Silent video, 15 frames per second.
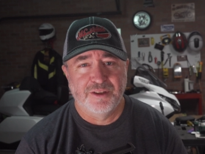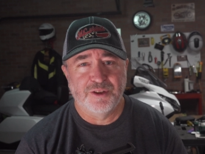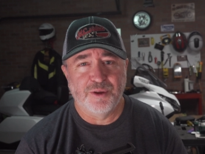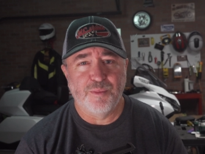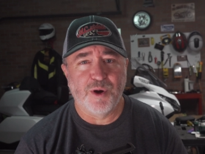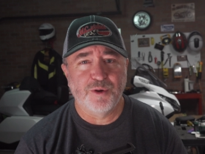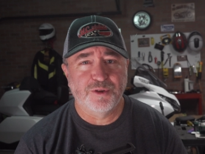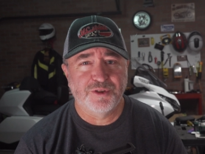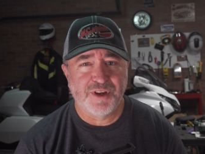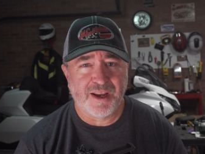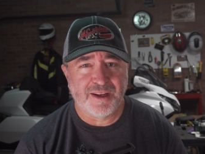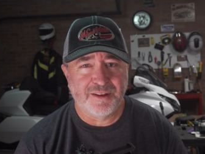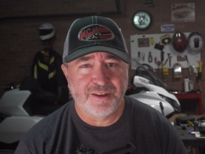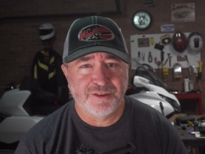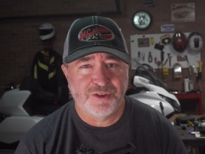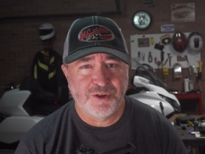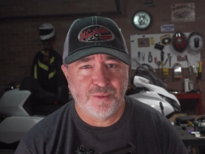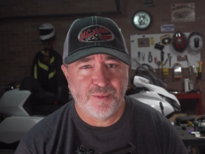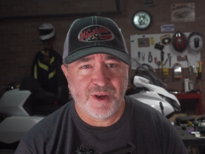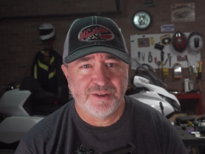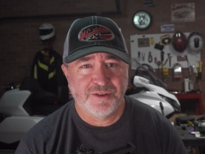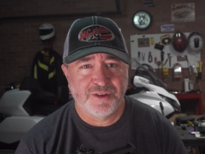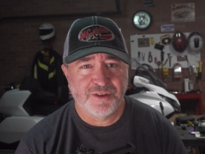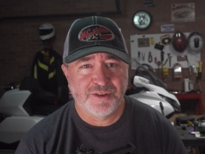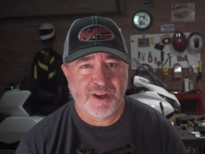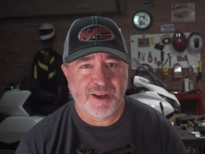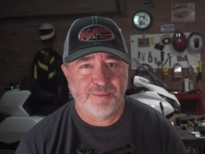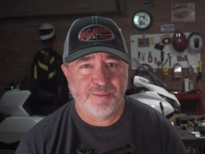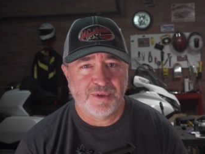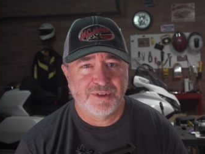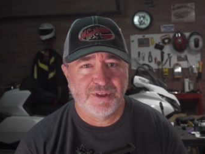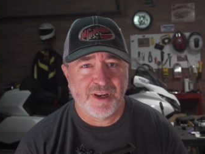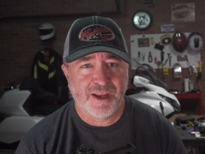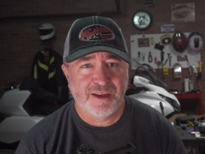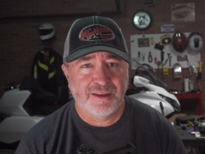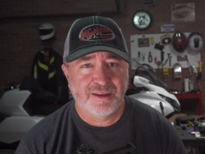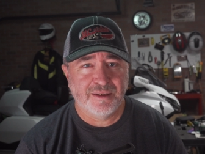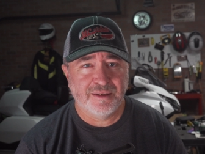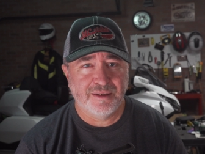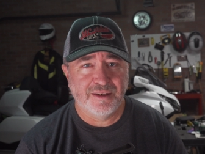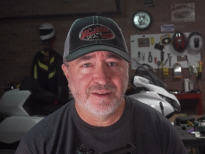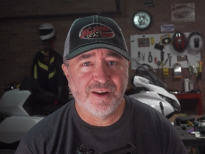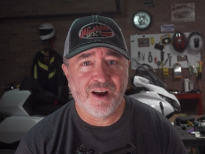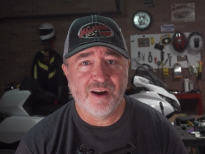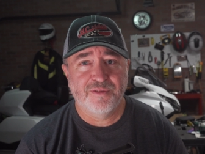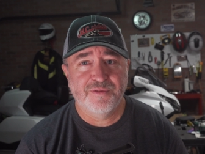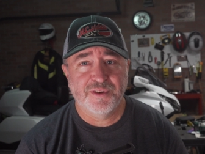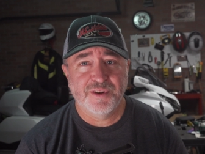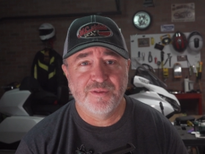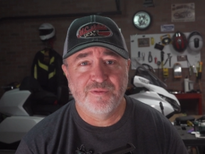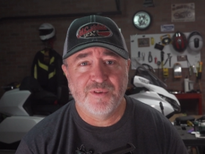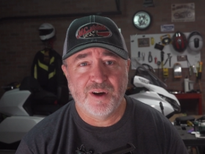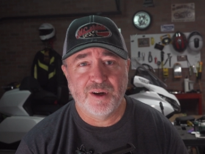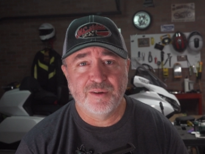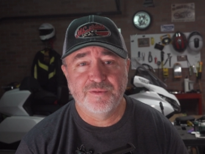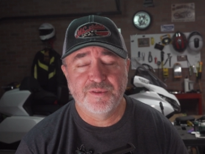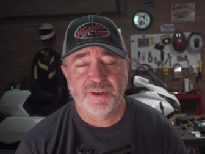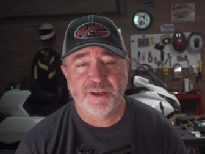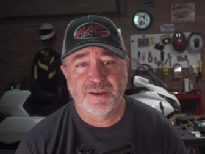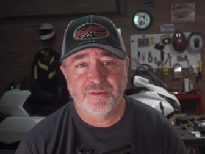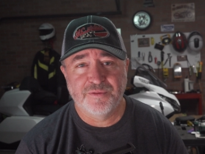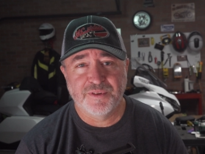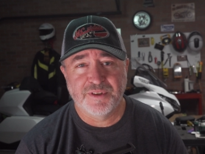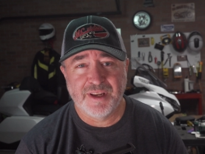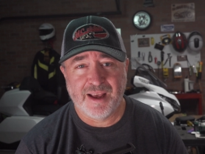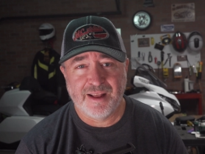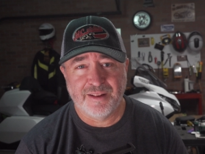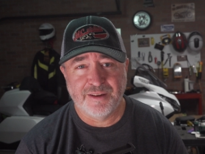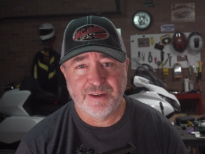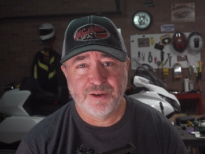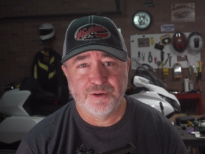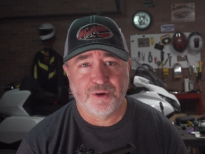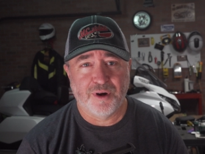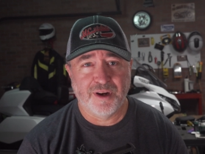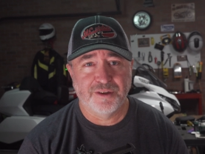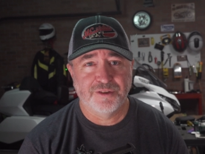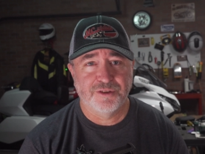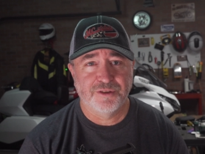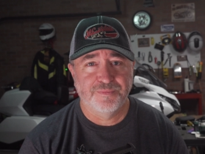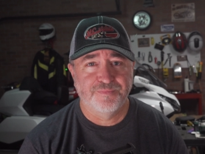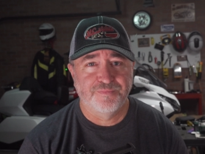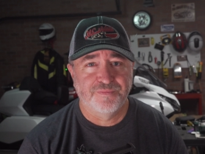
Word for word: The motorcyclist who makes the same mistake is often involved in a fatality crash.